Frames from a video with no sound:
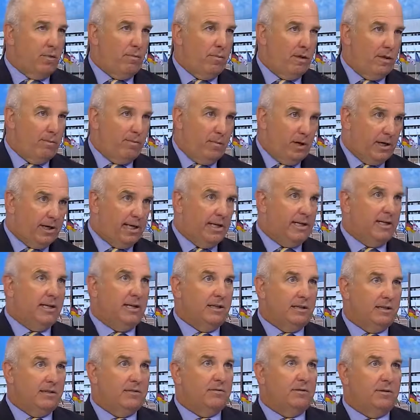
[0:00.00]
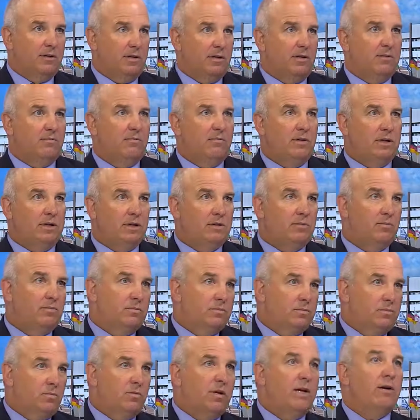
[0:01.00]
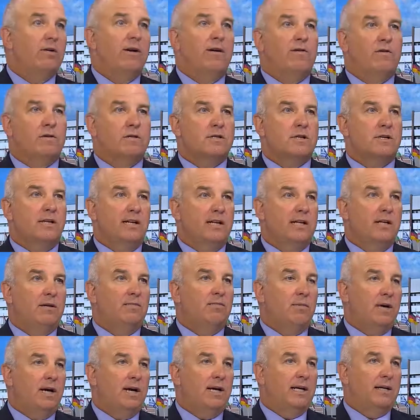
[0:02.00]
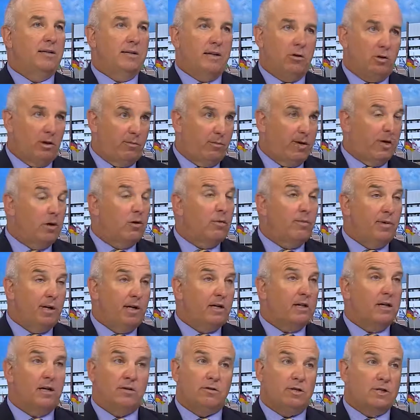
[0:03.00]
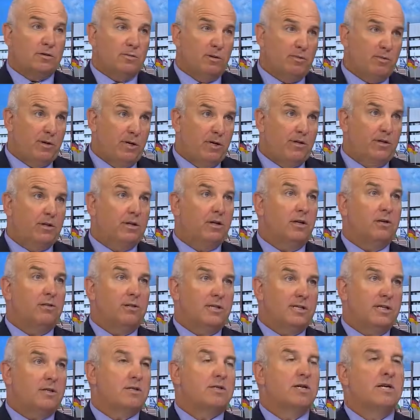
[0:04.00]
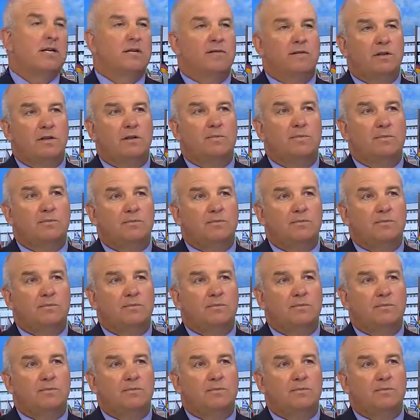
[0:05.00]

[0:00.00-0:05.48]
in the bucket, and much greater efforts are needed not only by European countries, but by other countries outside of Europe.